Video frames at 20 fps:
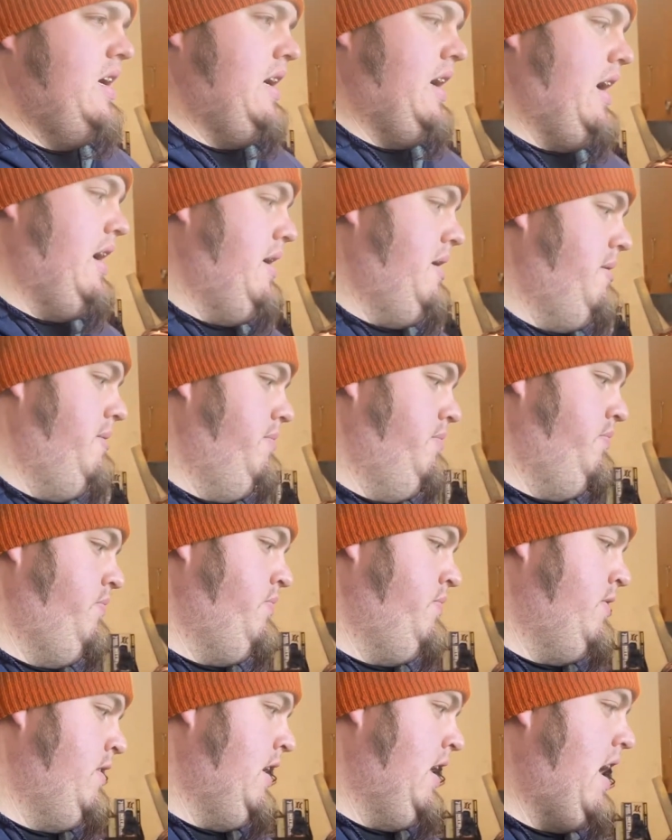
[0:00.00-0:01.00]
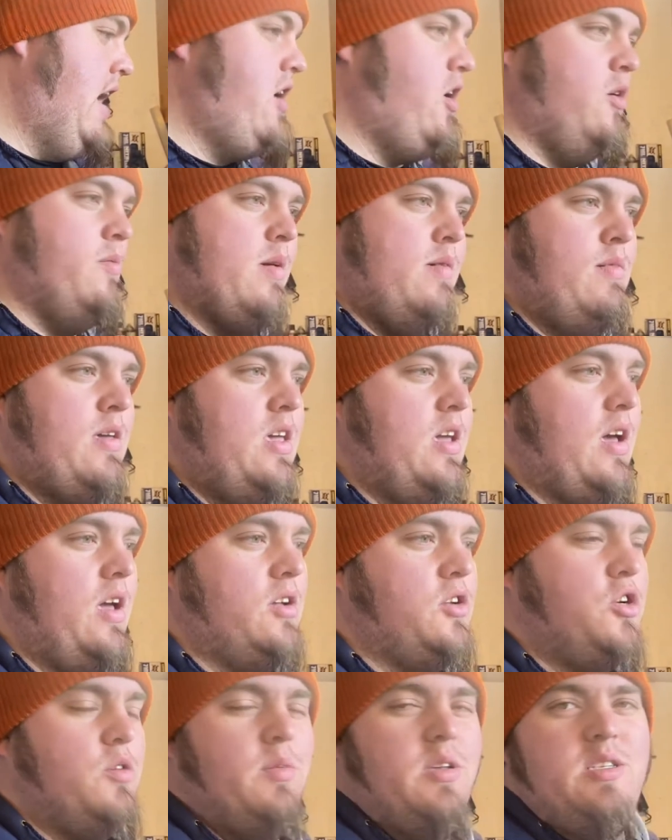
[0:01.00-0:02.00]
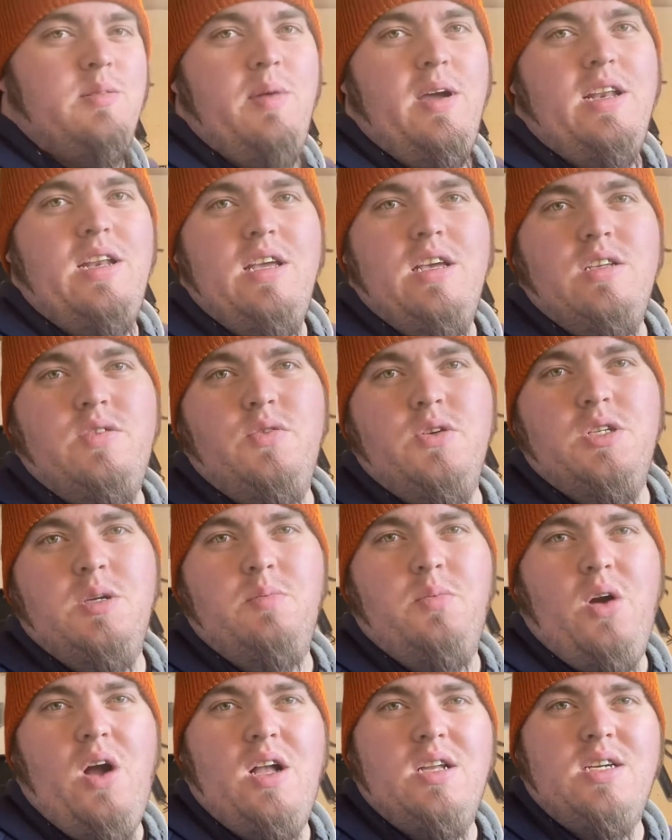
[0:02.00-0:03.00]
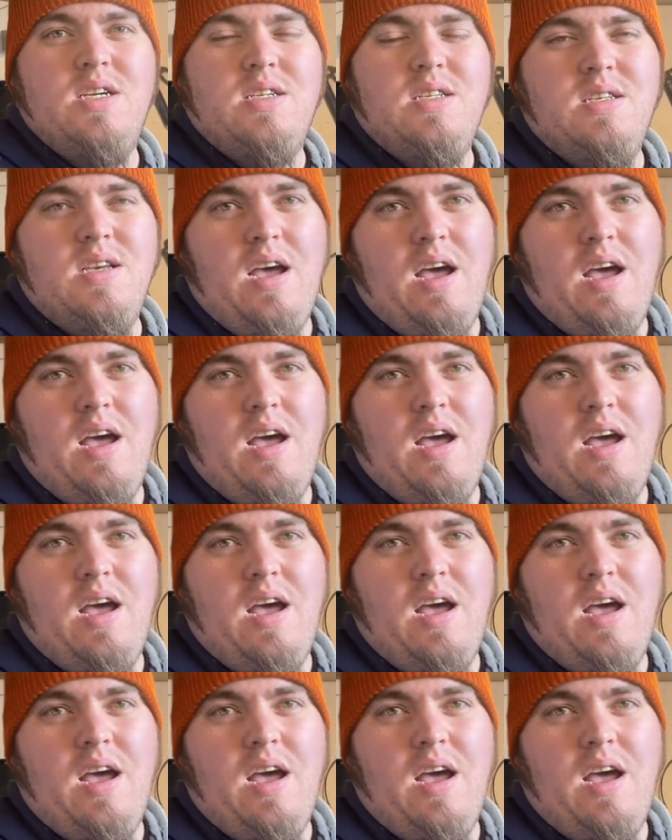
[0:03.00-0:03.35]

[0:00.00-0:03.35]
And I don't know, maybe shoot me some ideas for some projects.